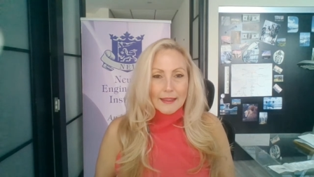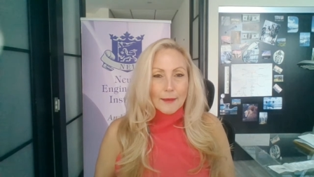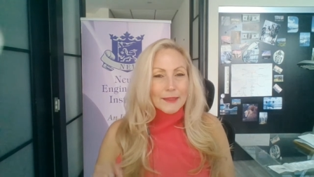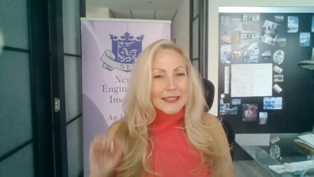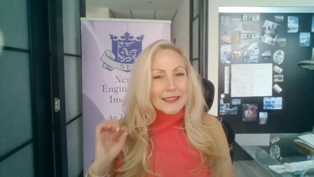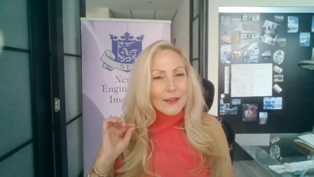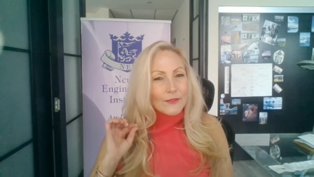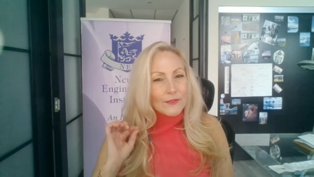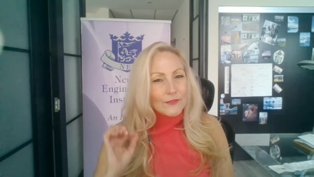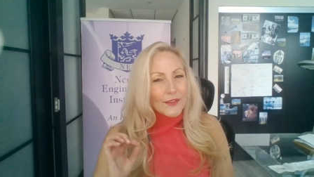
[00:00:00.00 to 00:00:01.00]
I mean, it's a
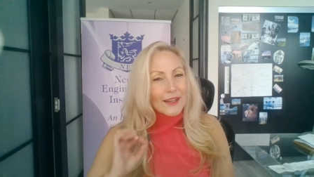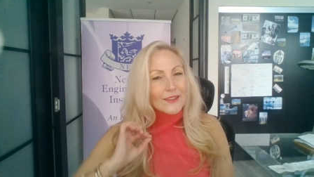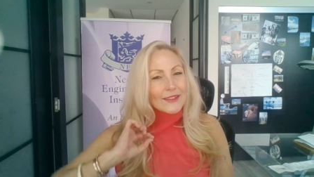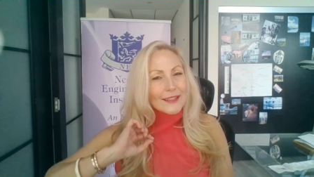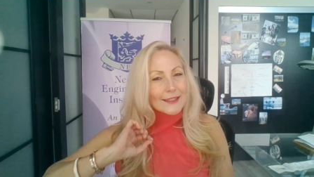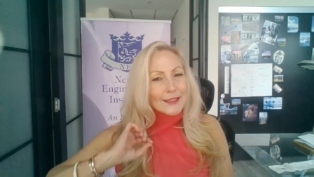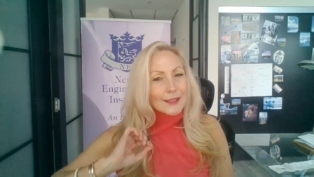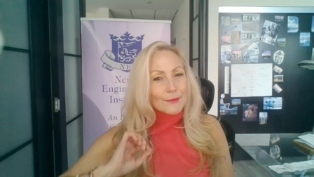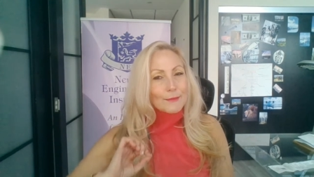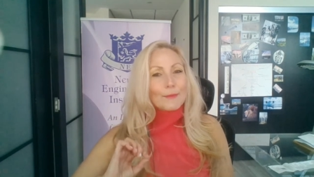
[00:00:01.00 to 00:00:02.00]
very
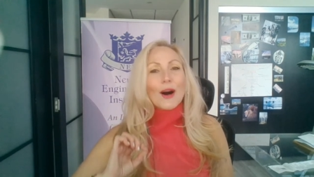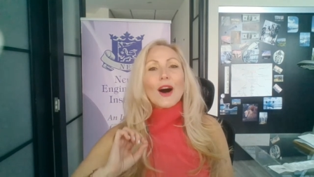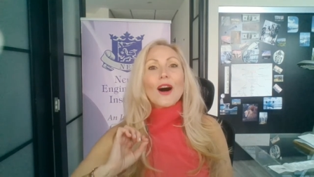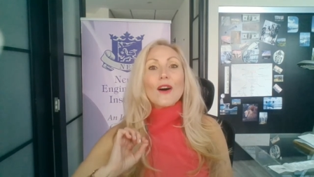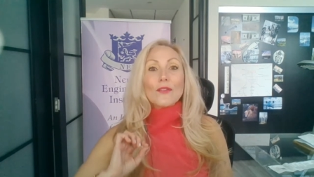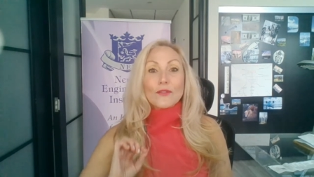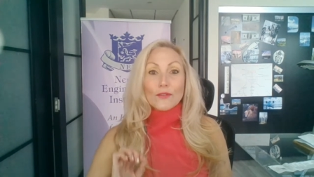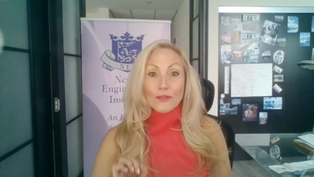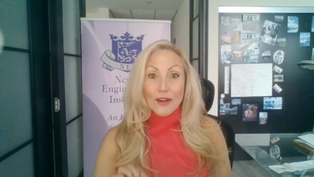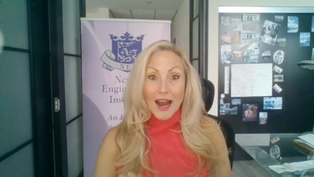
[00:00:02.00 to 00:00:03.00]
small
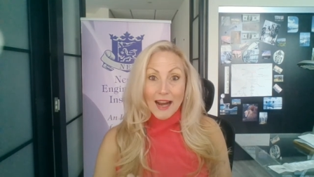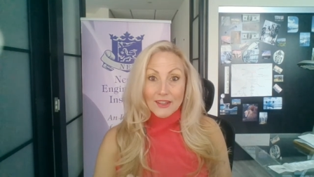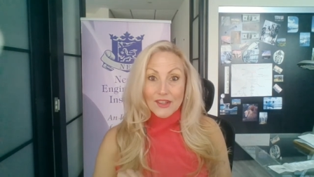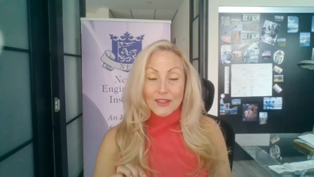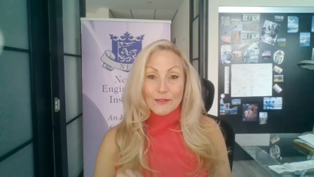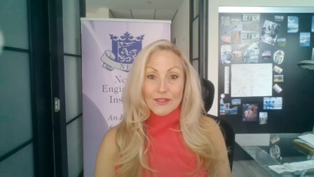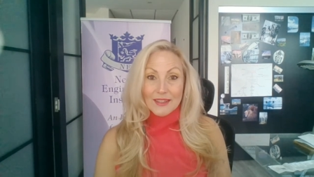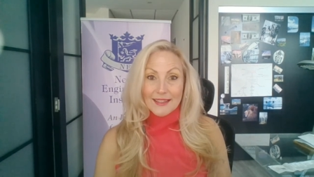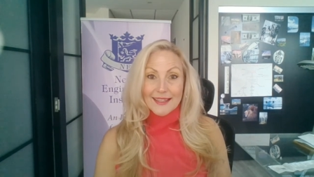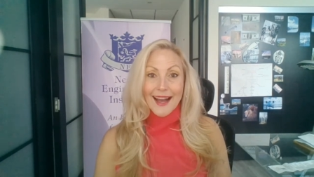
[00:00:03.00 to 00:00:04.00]
fraction of
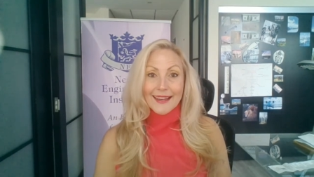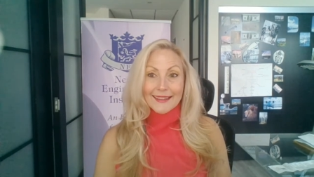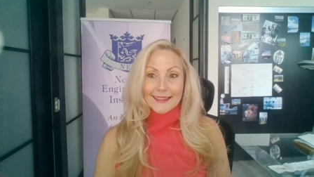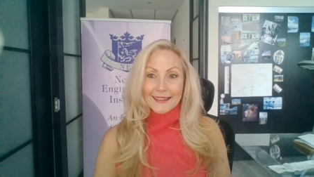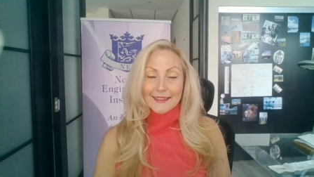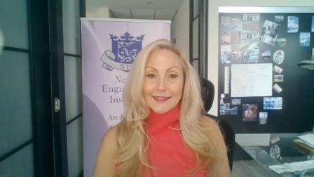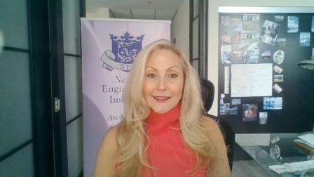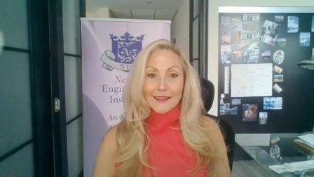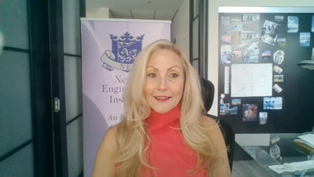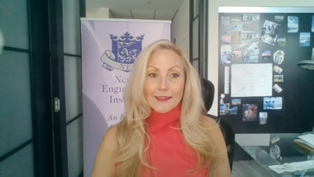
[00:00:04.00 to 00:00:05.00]
society
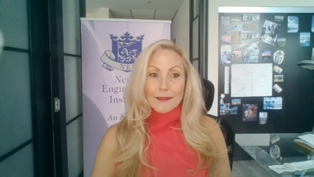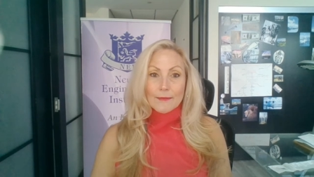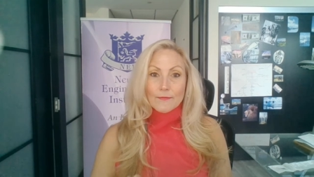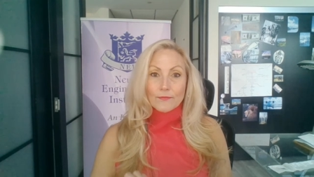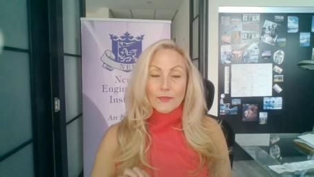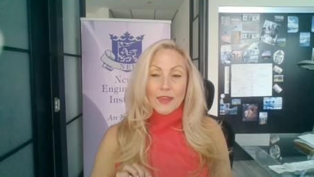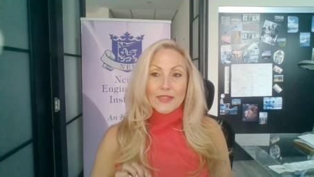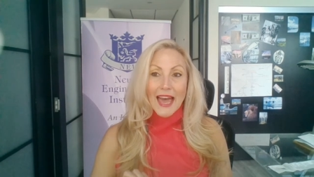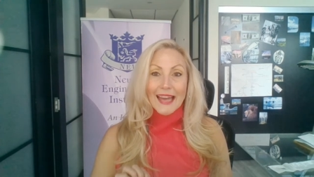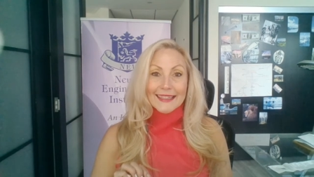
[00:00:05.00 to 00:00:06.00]

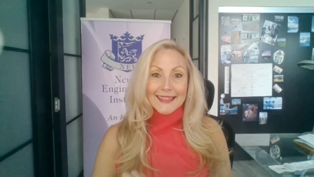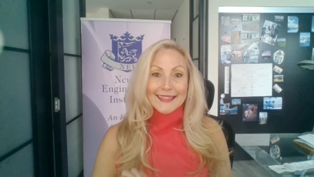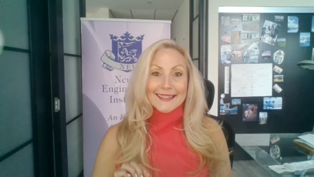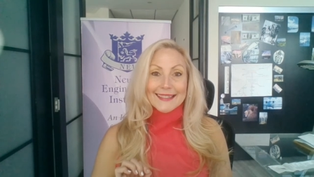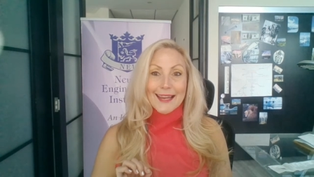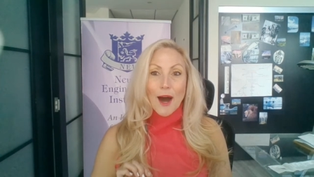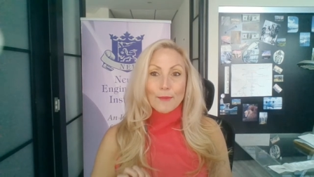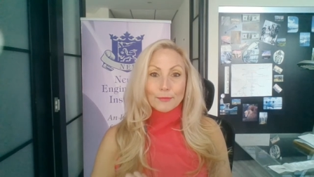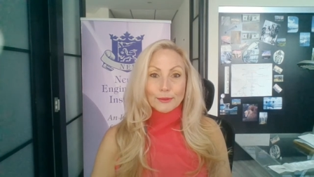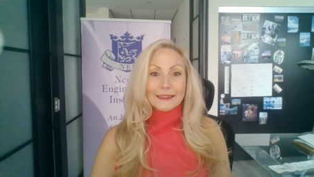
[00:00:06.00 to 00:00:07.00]
that is
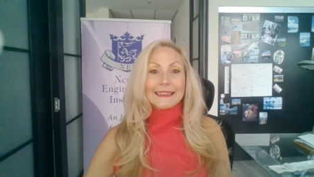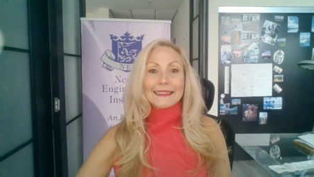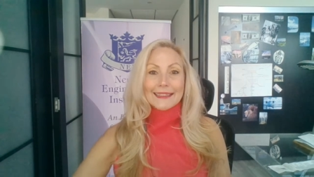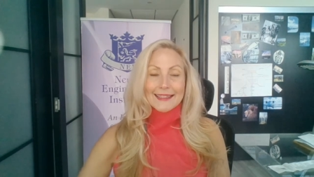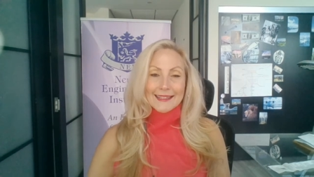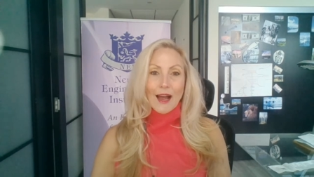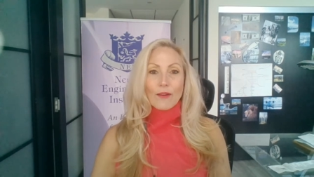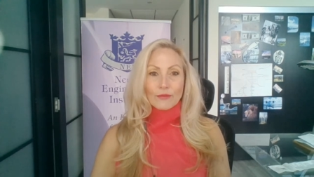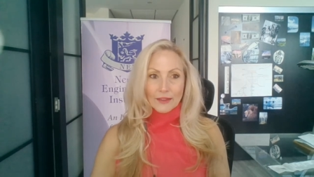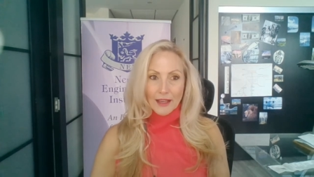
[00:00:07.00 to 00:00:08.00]
completely
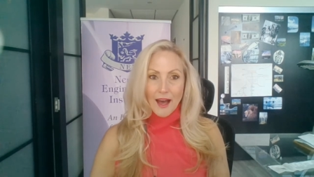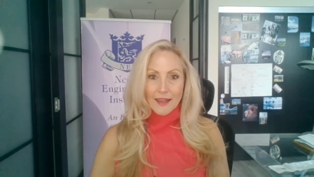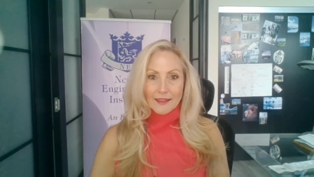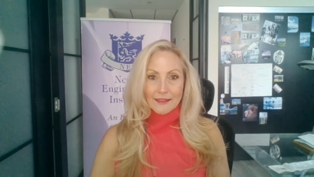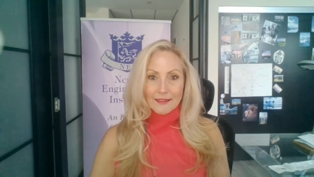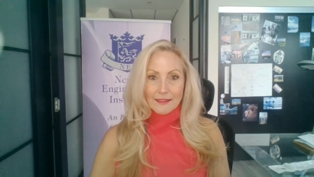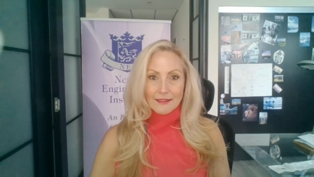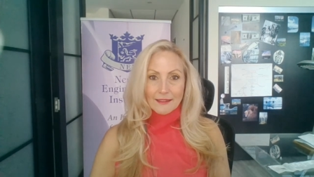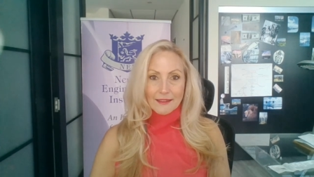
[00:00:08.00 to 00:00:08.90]
self-reliant.